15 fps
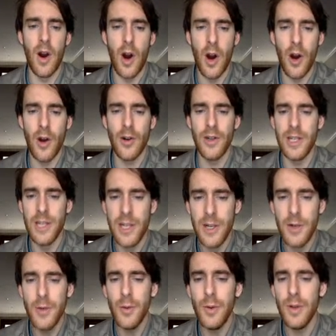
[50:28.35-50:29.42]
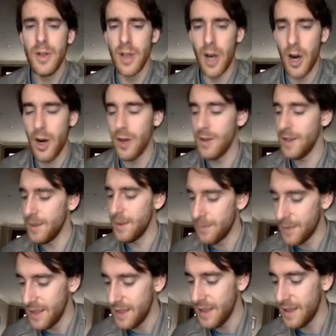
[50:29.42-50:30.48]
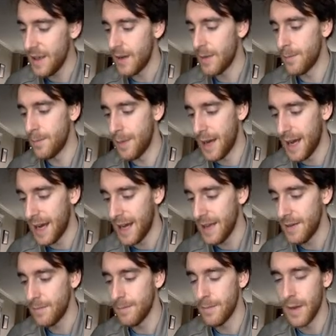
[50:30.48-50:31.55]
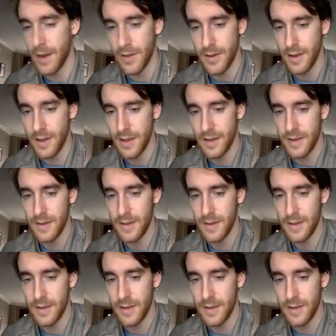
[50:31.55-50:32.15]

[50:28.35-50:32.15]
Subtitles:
"Are you calling me a bad mother?"